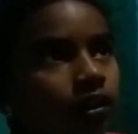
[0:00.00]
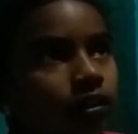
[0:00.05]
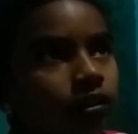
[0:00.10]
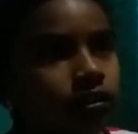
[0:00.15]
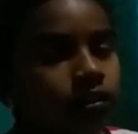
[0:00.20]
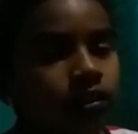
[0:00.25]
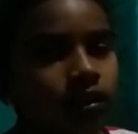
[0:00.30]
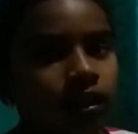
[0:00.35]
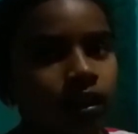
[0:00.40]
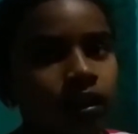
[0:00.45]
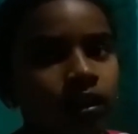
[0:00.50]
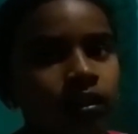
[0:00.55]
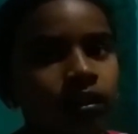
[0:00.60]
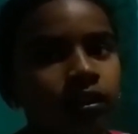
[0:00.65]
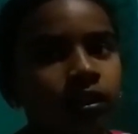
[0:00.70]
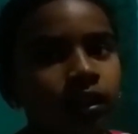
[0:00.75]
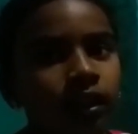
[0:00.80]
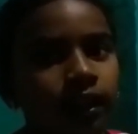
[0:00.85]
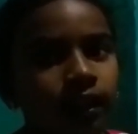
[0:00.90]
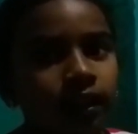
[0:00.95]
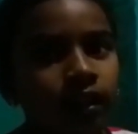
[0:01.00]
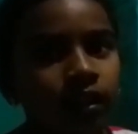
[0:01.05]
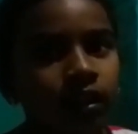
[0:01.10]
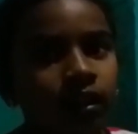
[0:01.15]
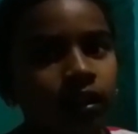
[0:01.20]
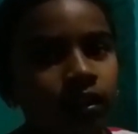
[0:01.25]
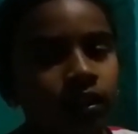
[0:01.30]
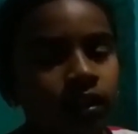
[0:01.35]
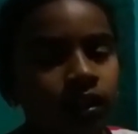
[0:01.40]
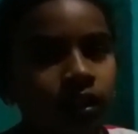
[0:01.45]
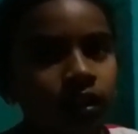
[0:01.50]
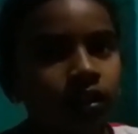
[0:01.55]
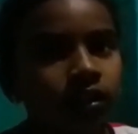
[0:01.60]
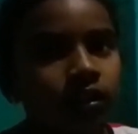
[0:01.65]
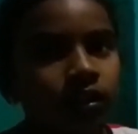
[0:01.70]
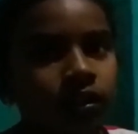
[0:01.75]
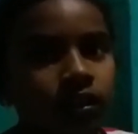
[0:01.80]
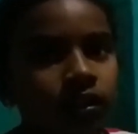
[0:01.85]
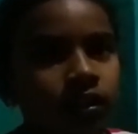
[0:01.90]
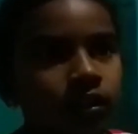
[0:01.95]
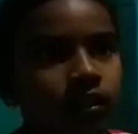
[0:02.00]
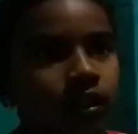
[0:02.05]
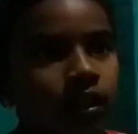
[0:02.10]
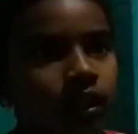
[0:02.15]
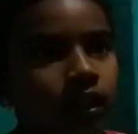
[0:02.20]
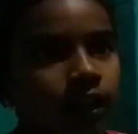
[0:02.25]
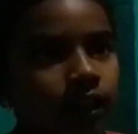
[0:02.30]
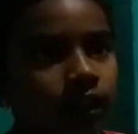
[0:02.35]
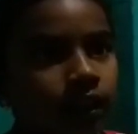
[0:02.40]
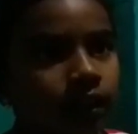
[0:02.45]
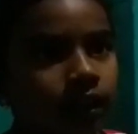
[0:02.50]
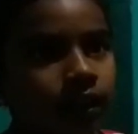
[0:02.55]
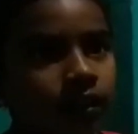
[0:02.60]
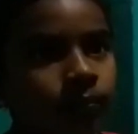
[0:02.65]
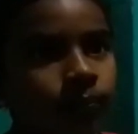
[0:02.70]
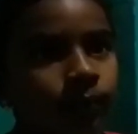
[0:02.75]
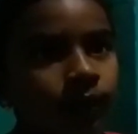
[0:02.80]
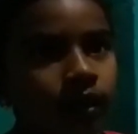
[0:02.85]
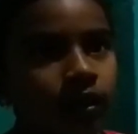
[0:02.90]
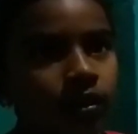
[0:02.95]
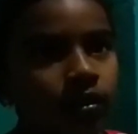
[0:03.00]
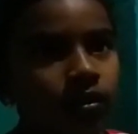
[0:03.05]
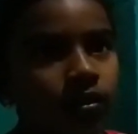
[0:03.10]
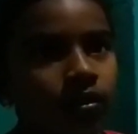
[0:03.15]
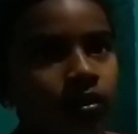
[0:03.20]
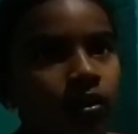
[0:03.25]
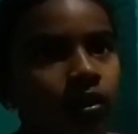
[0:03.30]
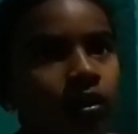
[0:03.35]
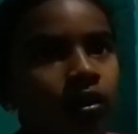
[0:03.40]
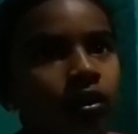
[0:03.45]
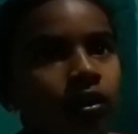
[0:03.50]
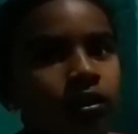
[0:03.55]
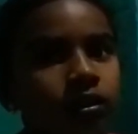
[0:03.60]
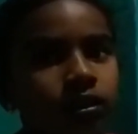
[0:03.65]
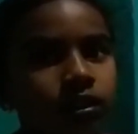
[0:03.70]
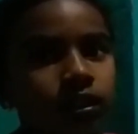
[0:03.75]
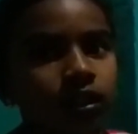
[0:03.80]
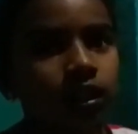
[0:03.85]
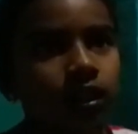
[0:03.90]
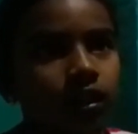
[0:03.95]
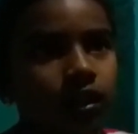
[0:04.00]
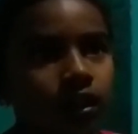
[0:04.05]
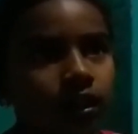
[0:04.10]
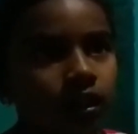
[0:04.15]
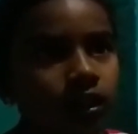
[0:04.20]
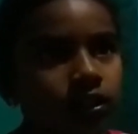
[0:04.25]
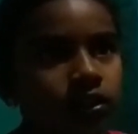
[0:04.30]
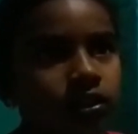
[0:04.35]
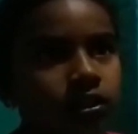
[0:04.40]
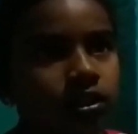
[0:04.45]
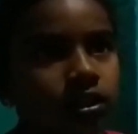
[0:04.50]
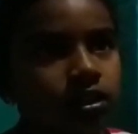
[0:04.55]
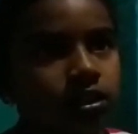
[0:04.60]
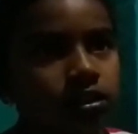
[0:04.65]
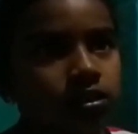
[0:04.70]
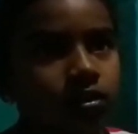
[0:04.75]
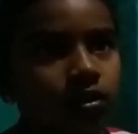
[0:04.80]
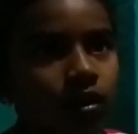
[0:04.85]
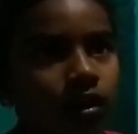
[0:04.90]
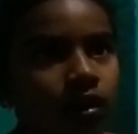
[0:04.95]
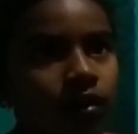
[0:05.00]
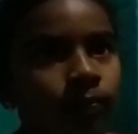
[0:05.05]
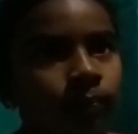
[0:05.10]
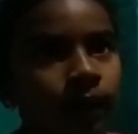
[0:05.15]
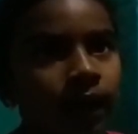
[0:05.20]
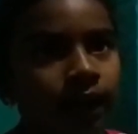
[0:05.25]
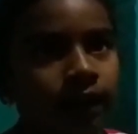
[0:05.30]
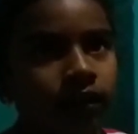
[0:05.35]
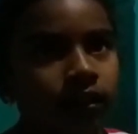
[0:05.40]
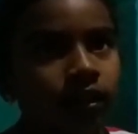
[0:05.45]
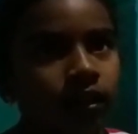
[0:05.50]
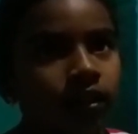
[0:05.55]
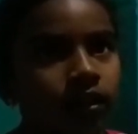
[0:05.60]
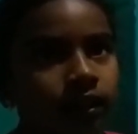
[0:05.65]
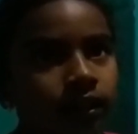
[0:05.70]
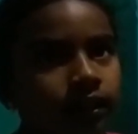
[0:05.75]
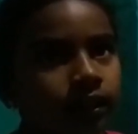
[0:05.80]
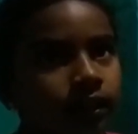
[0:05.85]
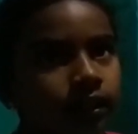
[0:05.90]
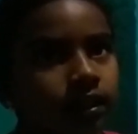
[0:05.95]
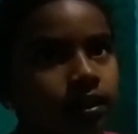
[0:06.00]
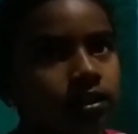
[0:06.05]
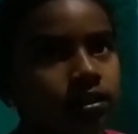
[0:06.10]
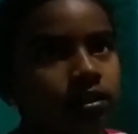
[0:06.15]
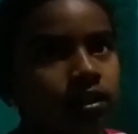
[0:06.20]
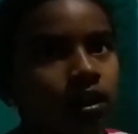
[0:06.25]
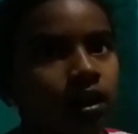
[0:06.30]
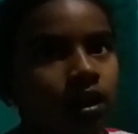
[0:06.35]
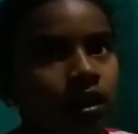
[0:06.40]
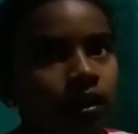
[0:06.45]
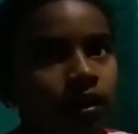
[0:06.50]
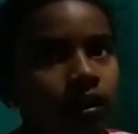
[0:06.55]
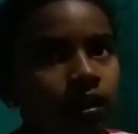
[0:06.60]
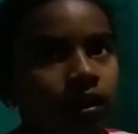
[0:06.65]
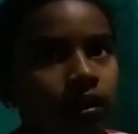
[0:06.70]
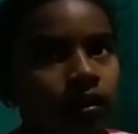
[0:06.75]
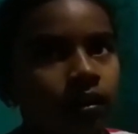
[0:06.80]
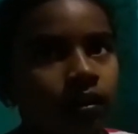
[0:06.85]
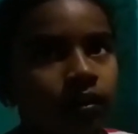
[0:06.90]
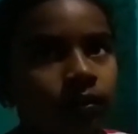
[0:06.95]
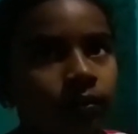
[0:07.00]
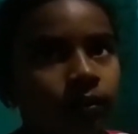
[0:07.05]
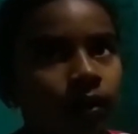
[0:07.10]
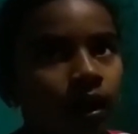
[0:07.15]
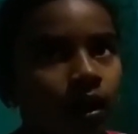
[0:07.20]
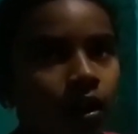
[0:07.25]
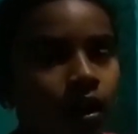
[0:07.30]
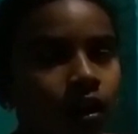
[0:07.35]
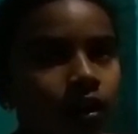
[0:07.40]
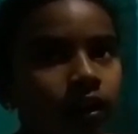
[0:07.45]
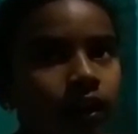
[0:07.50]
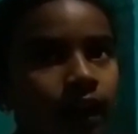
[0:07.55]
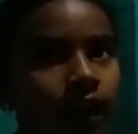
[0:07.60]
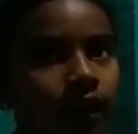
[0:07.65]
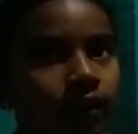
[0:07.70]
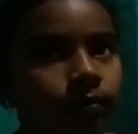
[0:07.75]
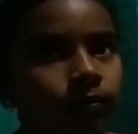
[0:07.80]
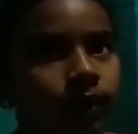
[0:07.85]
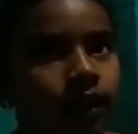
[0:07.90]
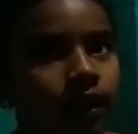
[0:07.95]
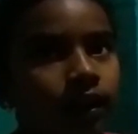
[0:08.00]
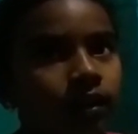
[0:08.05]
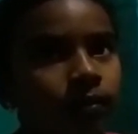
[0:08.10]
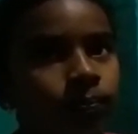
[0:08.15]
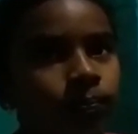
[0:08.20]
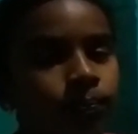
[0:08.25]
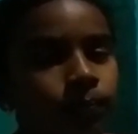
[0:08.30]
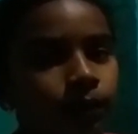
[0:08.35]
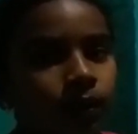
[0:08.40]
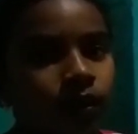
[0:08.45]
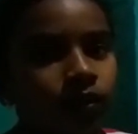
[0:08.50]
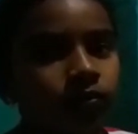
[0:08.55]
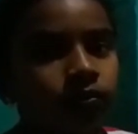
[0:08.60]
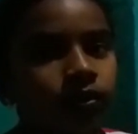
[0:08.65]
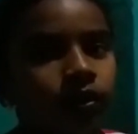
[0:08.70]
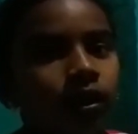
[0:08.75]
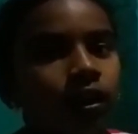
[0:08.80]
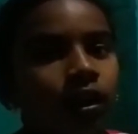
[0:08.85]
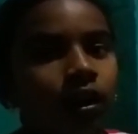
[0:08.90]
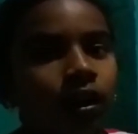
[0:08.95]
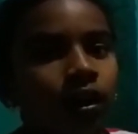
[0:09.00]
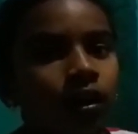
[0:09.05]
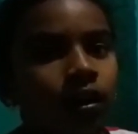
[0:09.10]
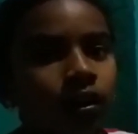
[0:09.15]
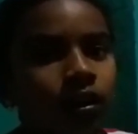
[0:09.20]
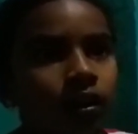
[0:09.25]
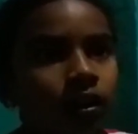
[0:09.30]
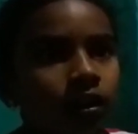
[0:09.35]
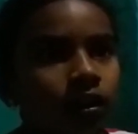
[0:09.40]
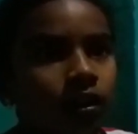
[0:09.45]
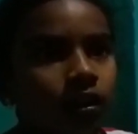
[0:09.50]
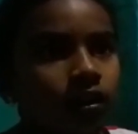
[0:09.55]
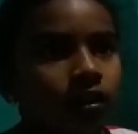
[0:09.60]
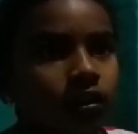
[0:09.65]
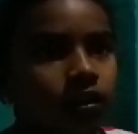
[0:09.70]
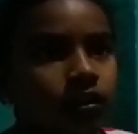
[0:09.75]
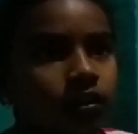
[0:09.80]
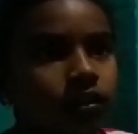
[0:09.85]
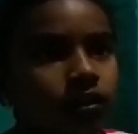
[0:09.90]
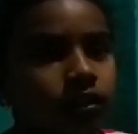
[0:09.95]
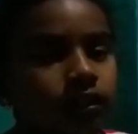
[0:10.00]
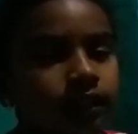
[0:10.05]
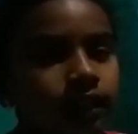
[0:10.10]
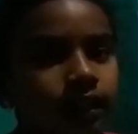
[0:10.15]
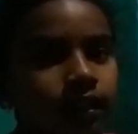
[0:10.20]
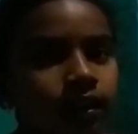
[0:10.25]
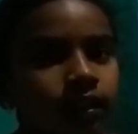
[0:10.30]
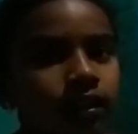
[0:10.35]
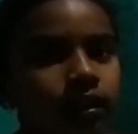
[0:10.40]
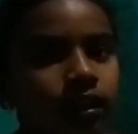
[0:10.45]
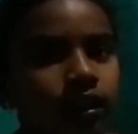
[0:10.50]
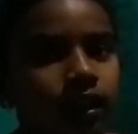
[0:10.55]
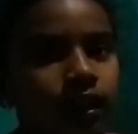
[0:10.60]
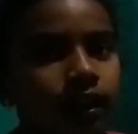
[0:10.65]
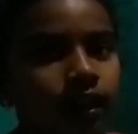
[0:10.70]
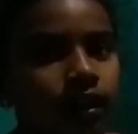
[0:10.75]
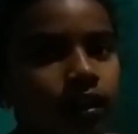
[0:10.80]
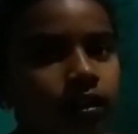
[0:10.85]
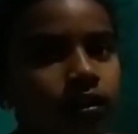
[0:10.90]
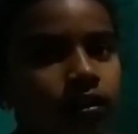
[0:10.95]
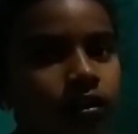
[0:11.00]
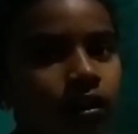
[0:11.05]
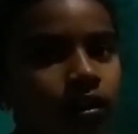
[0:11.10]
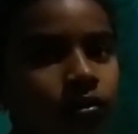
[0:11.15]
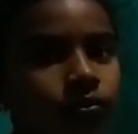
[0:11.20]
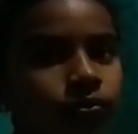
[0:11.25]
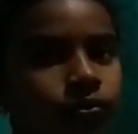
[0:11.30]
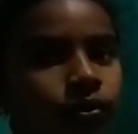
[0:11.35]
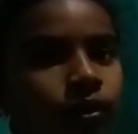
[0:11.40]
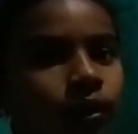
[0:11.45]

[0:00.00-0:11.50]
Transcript: The layer the layer below the crust is called mantle. It is hot and made up of thick layer of